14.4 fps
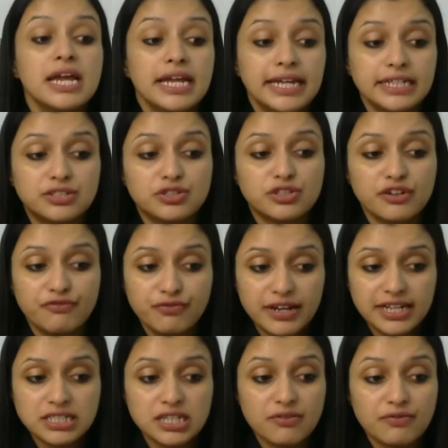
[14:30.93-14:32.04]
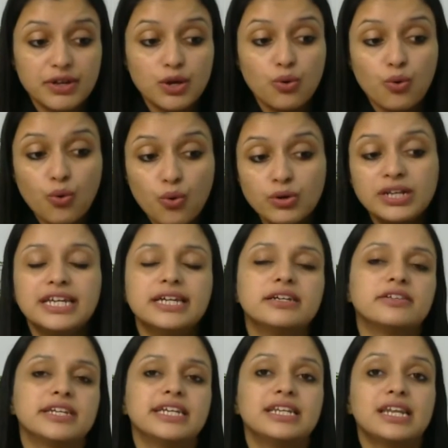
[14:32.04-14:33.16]
It reflects away only
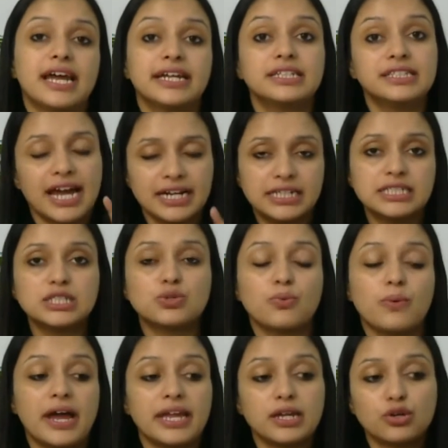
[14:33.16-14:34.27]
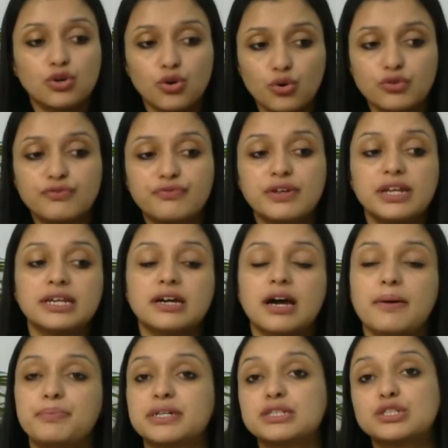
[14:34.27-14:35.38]
green light. That is why chlorophyll
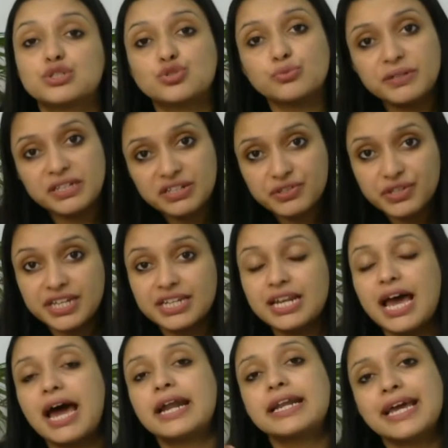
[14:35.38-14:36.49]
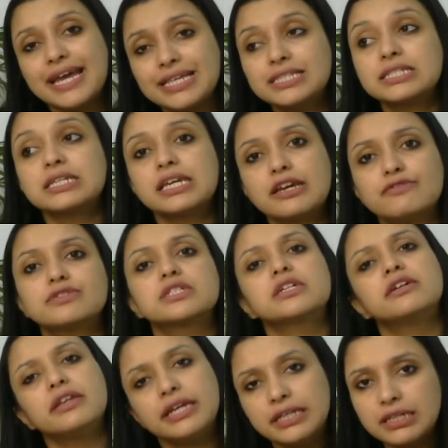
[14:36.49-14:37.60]
appears to be green and hence gives
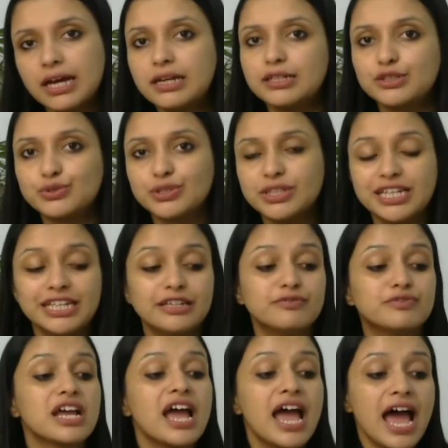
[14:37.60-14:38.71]
green color to the leaves.